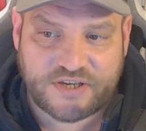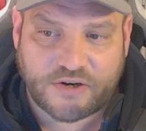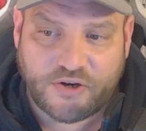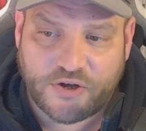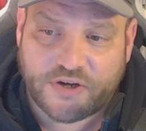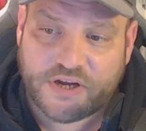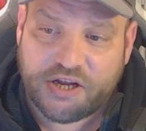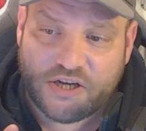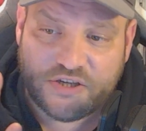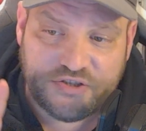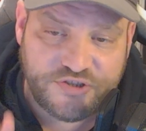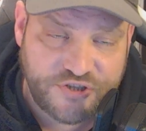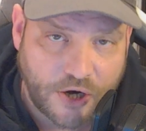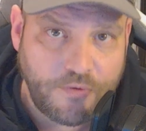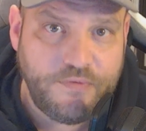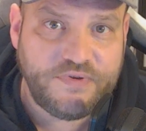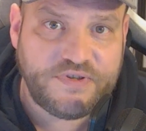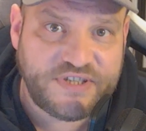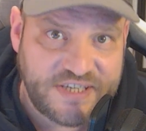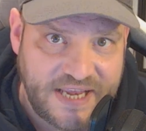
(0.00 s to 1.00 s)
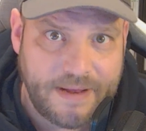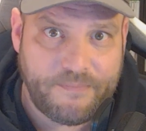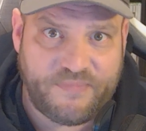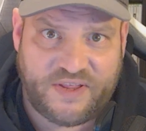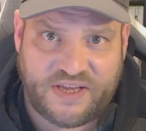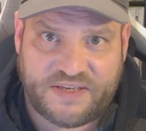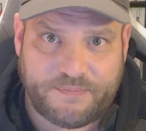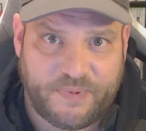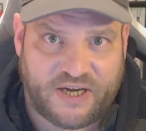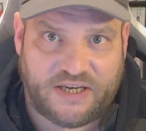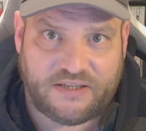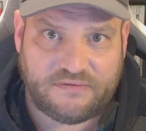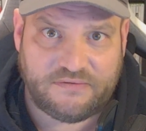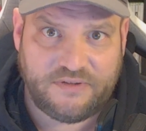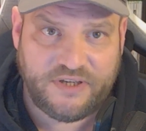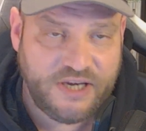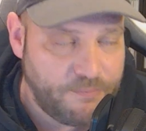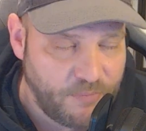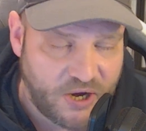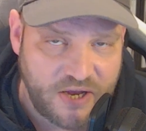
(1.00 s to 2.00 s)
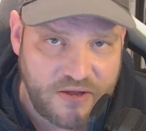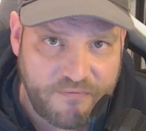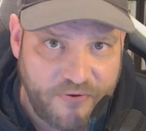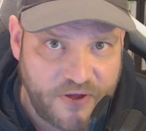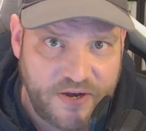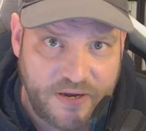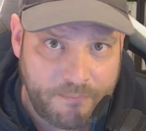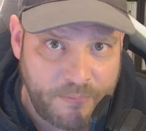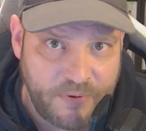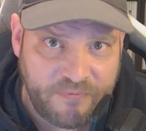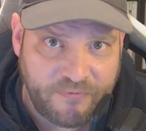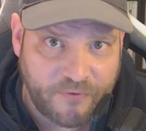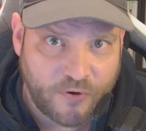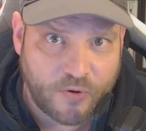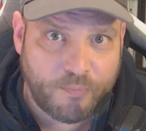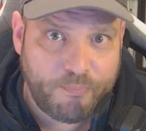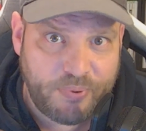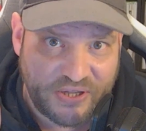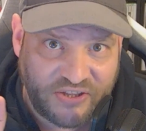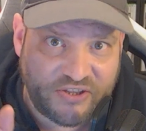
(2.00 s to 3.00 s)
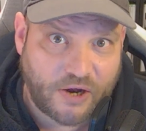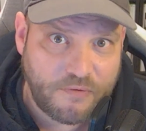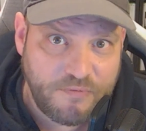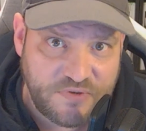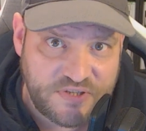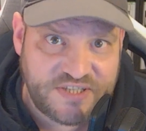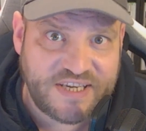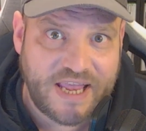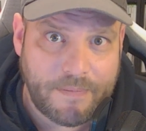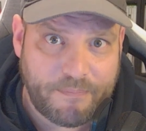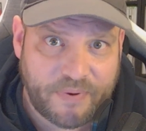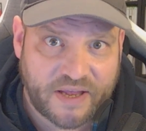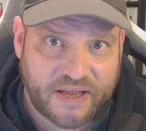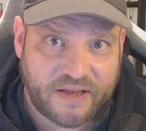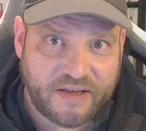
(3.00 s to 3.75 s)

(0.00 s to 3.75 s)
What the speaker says: look, don't skip this part. You might have heard it before, but don't skip it.